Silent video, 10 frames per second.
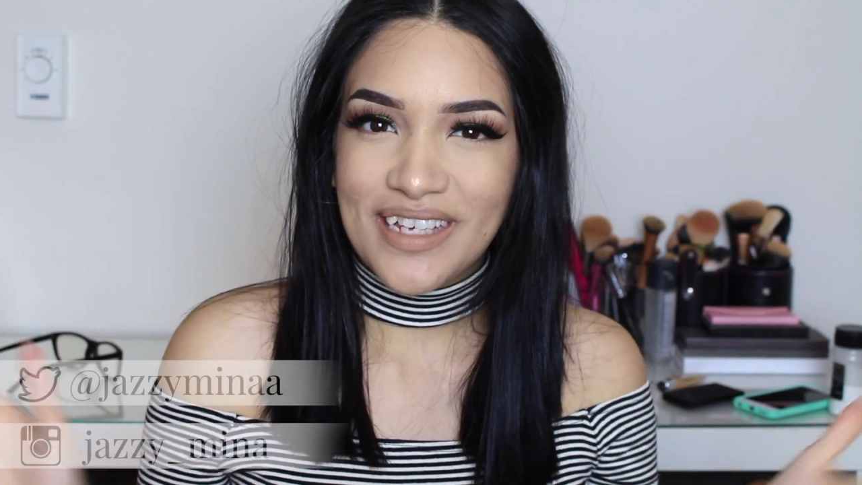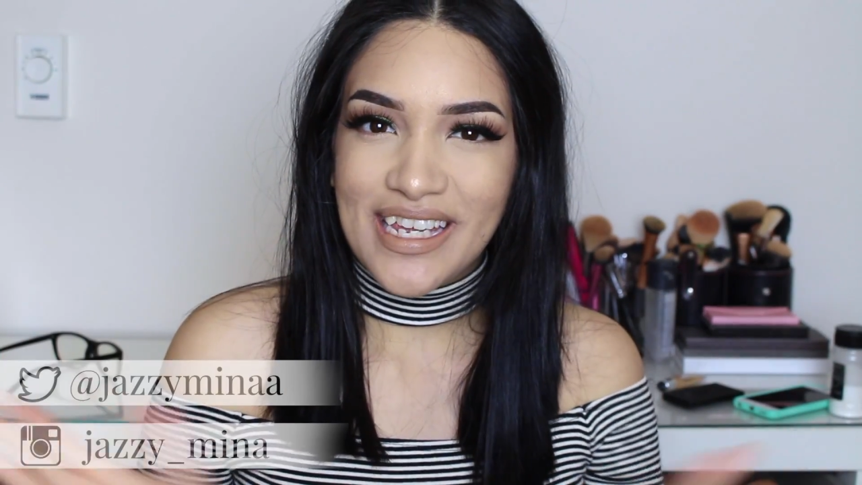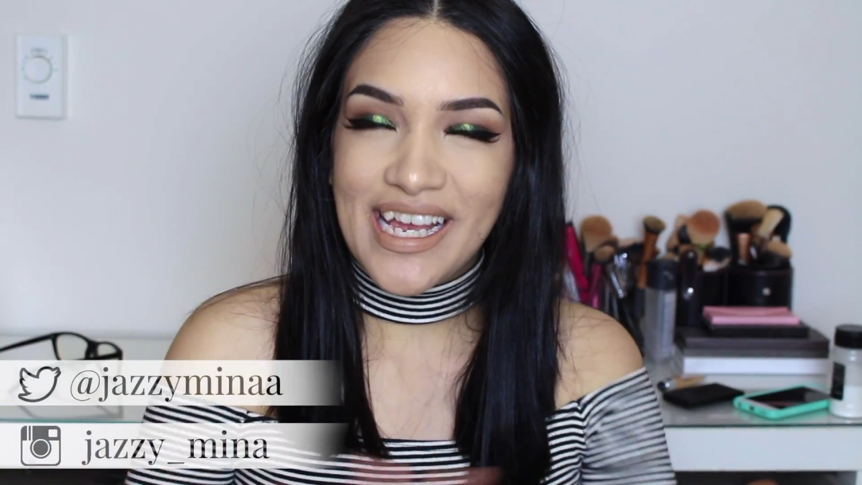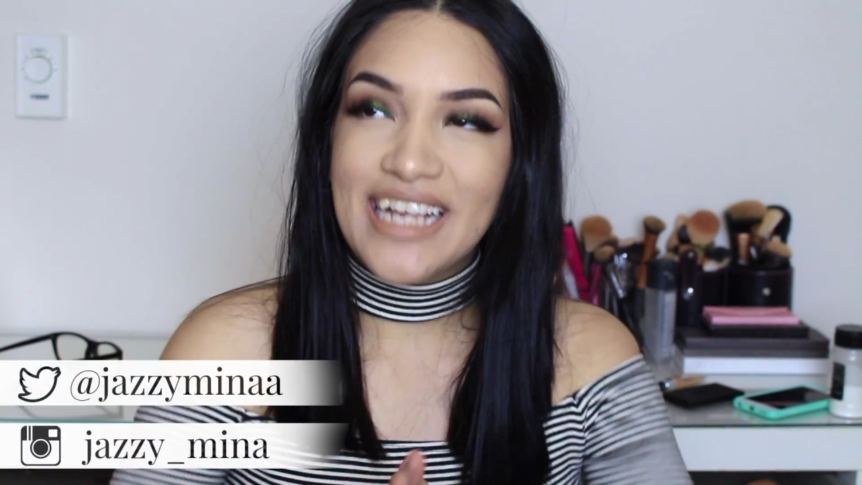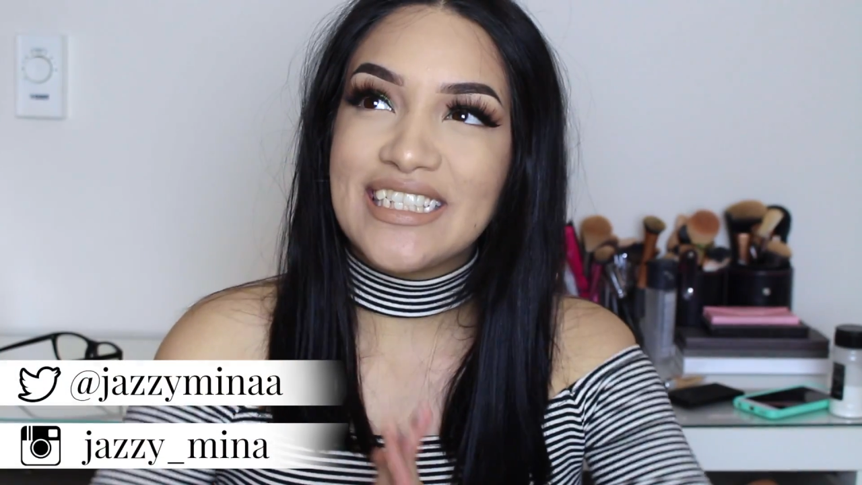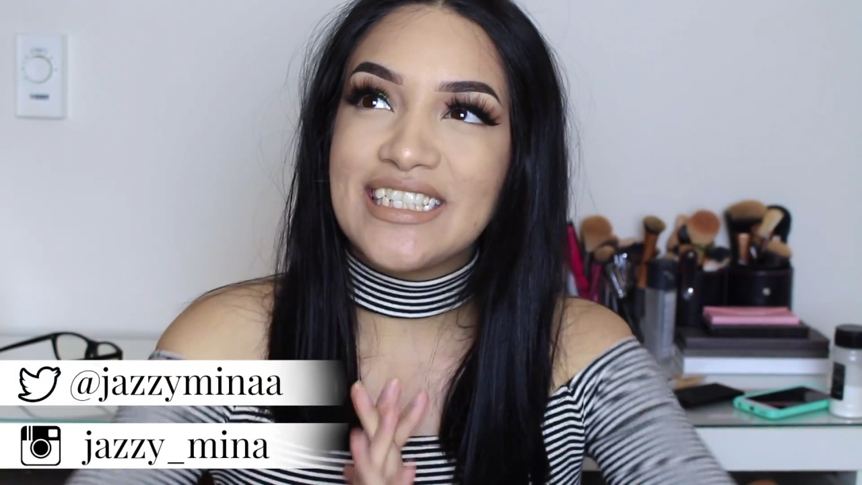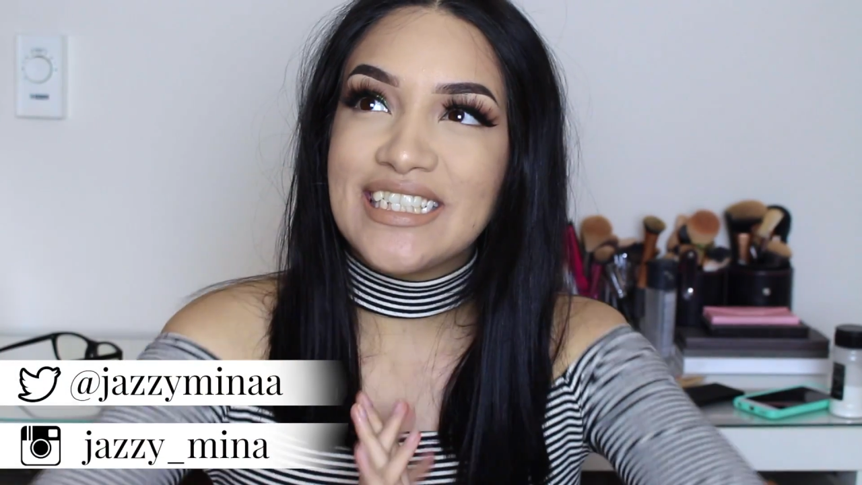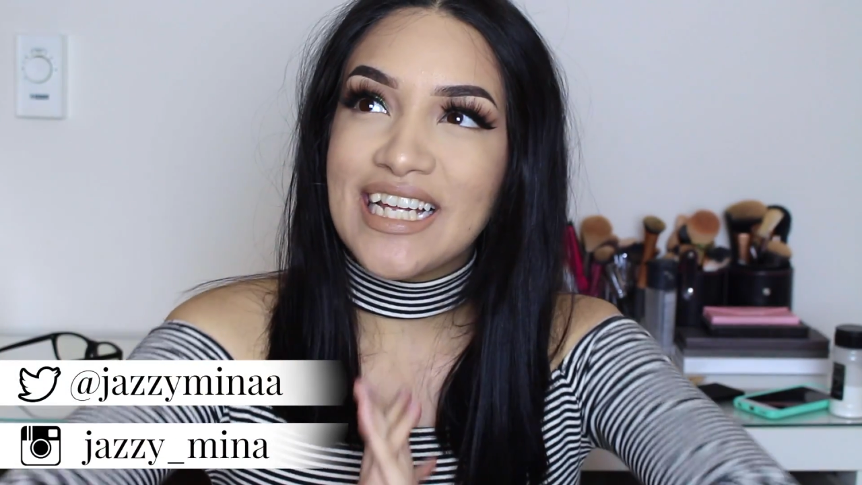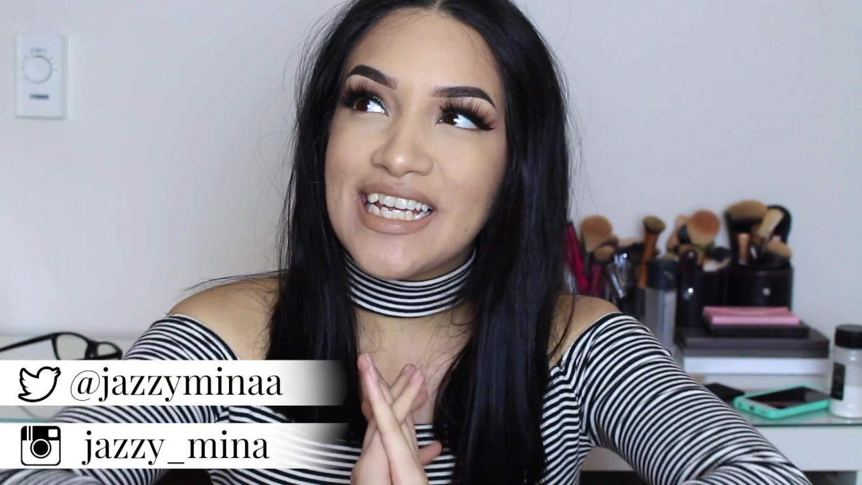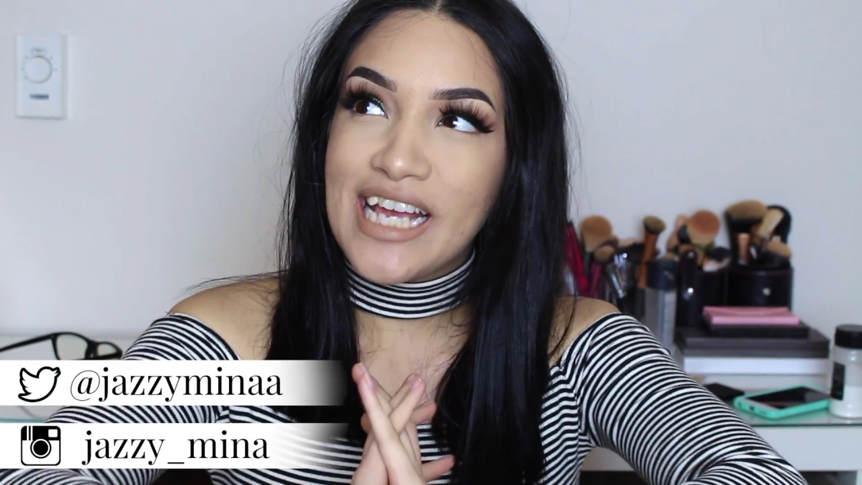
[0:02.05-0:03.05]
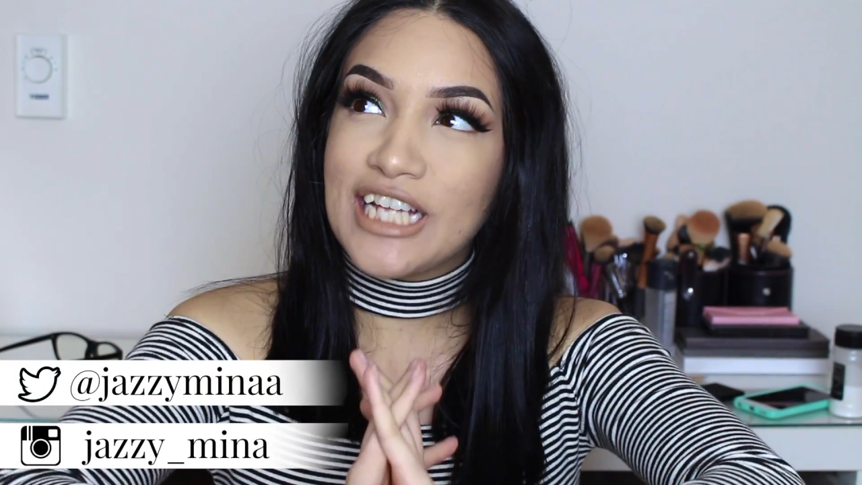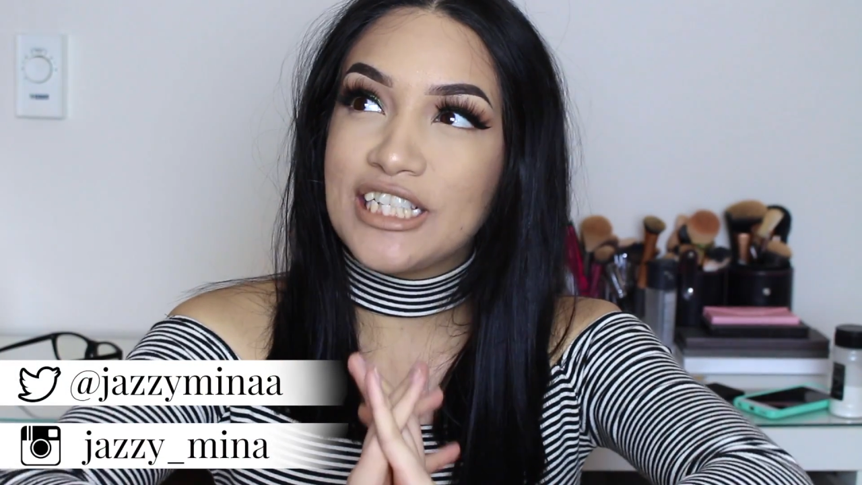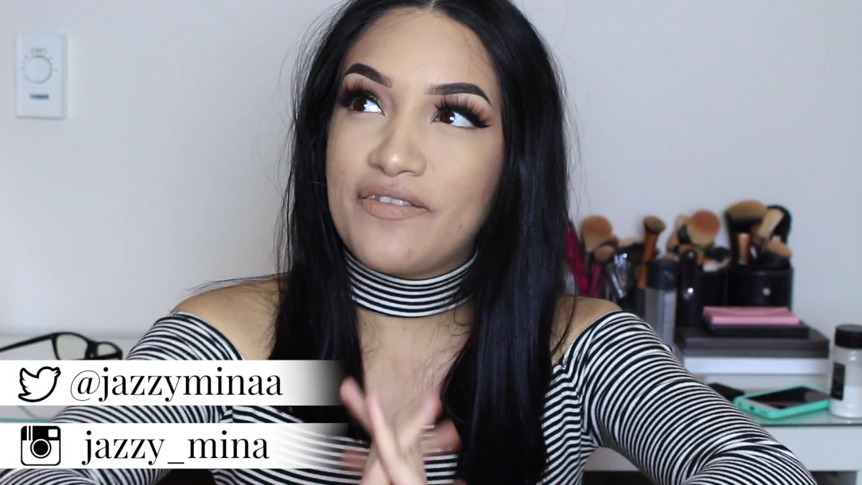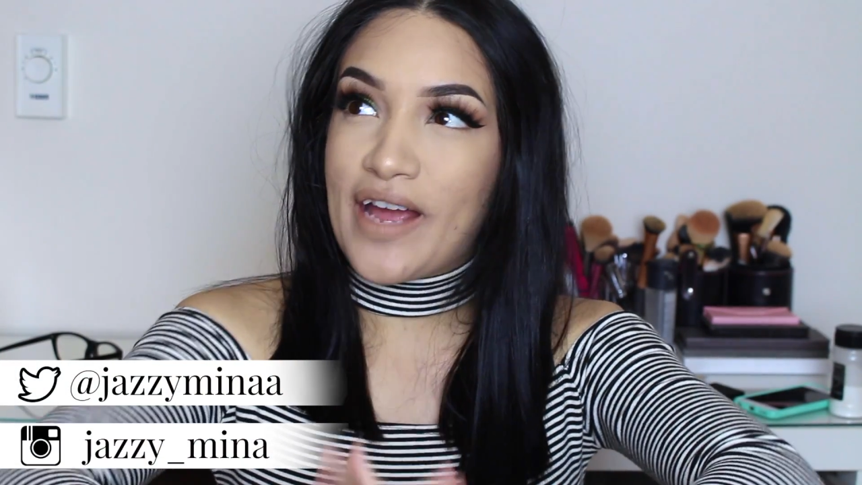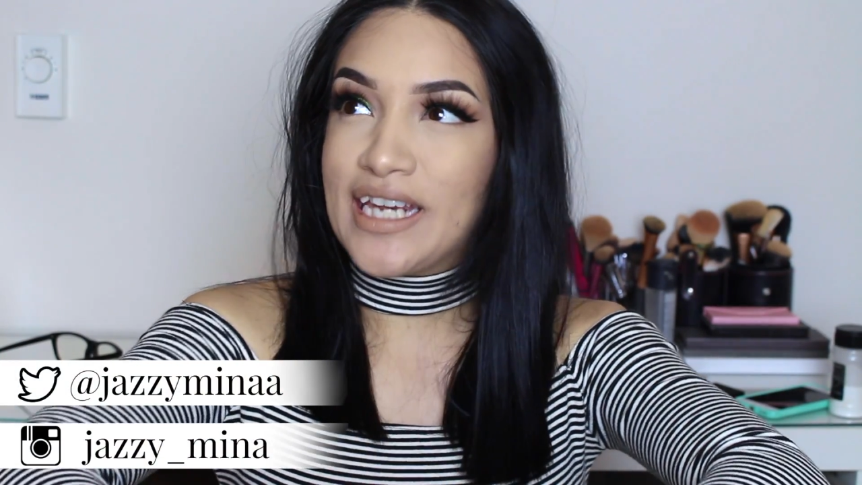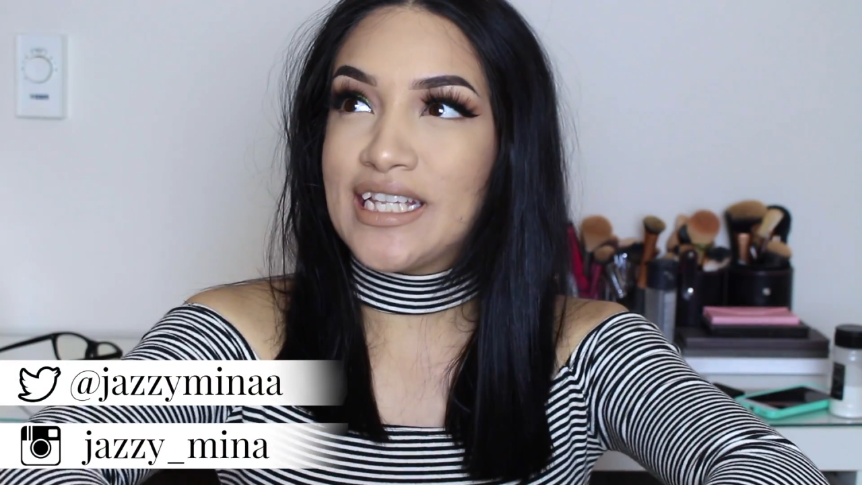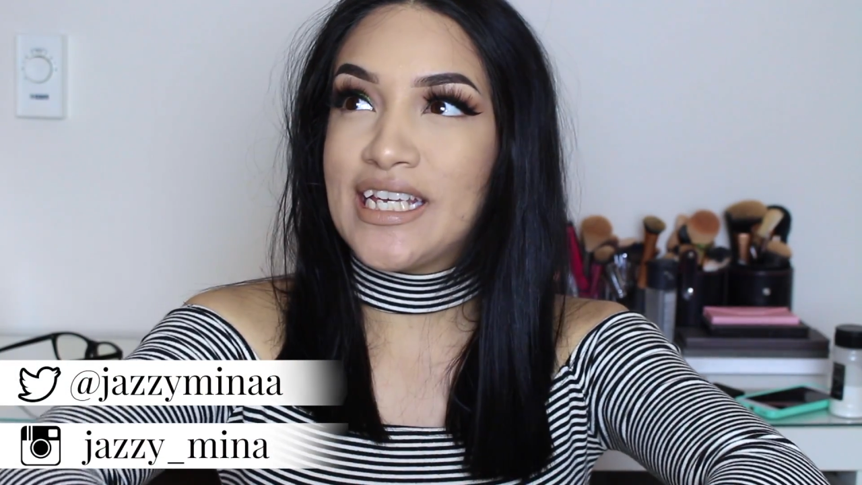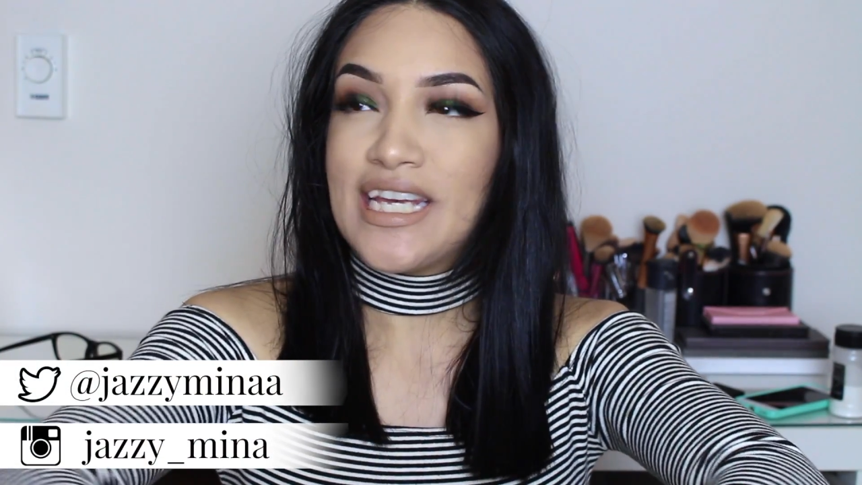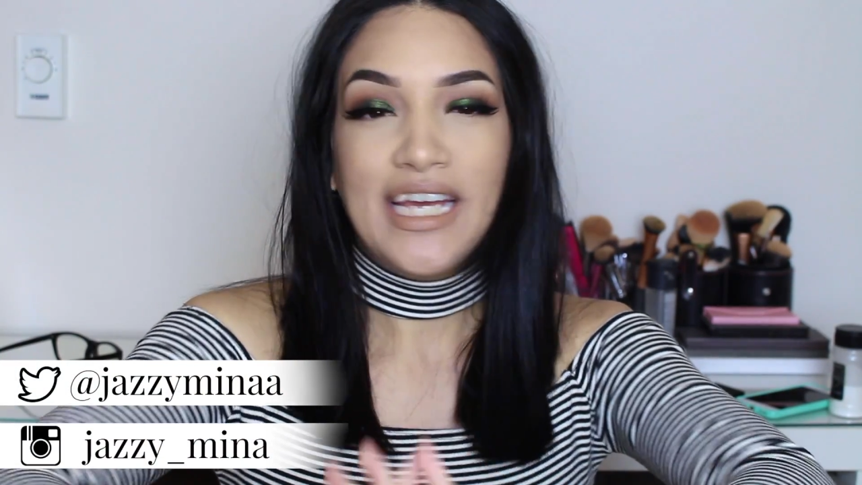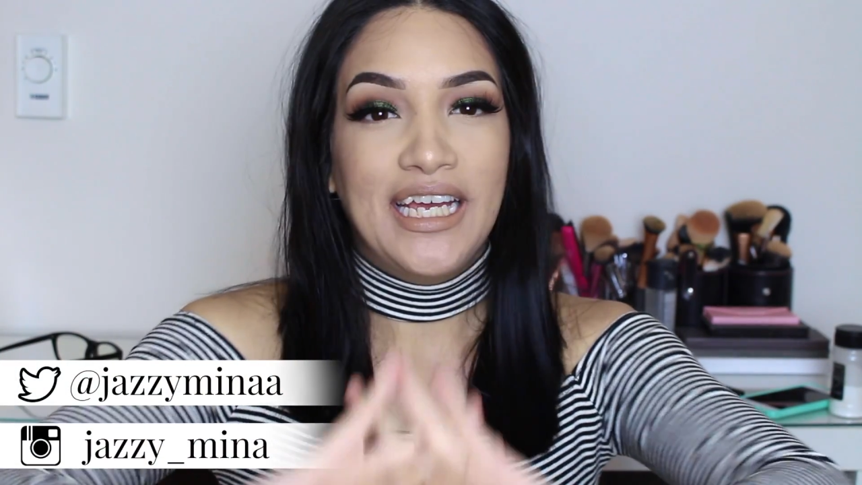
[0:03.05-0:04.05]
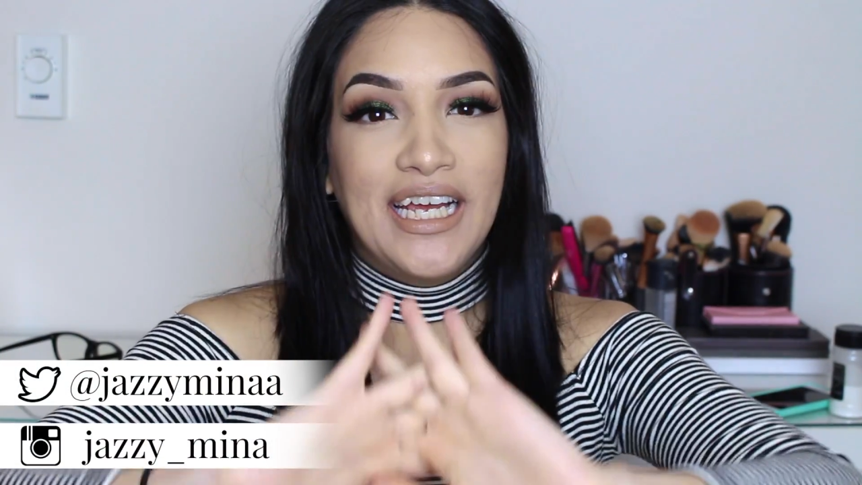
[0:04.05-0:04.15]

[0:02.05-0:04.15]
Yes, finally